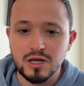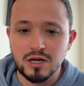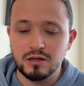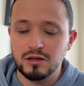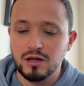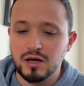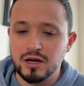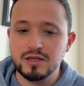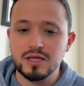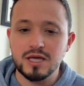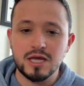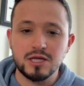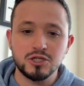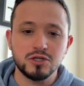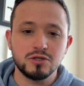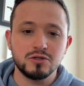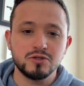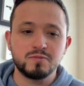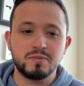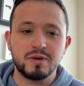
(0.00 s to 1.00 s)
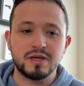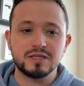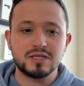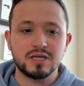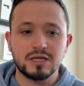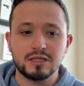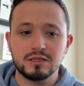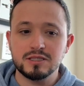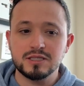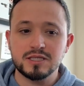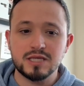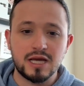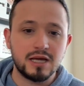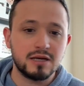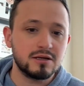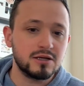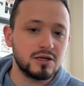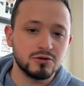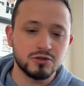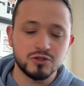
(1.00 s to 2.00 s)
and a lot of the angels basically
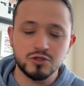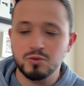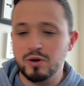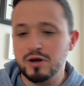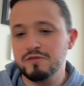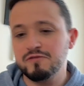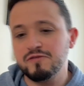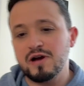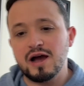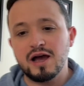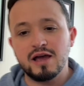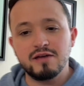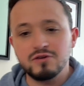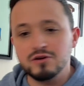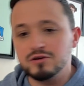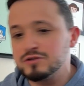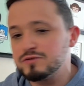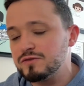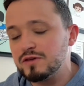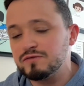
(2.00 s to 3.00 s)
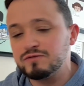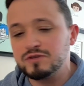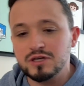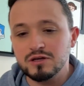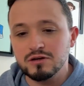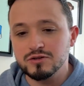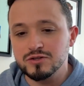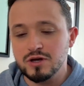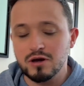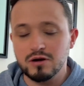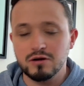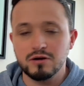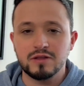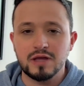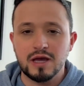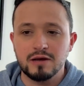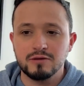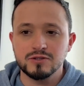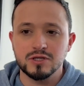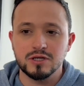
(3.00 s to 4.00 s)
said, here's 25, here's 50, here's
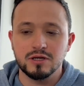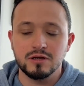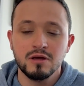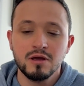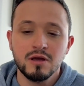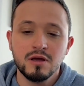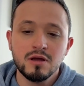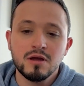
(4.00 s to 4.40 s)
100,000.